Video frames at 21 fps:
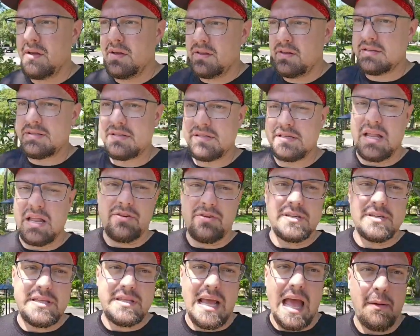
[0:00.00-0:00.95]
This is another
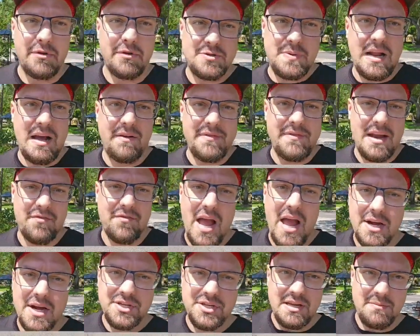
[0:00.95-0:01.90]
establishment I've never
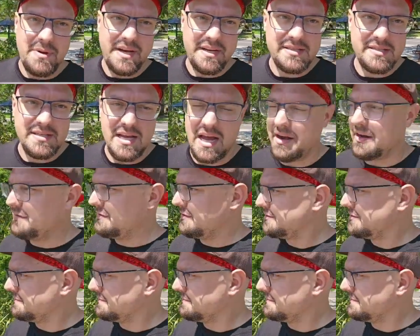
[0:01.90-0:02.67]
actually been inside of.